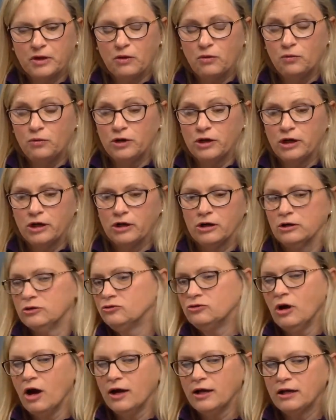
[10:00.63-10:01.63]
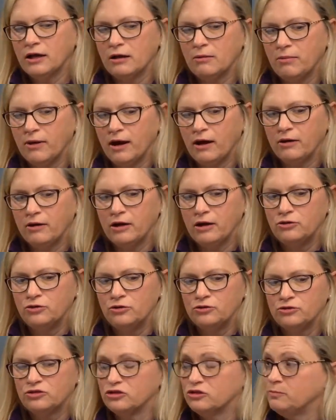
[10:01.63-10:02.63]
We're talking about a
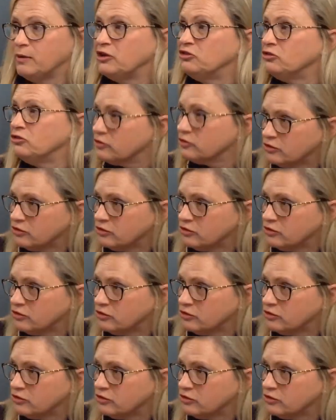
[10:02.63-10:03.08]
new suspension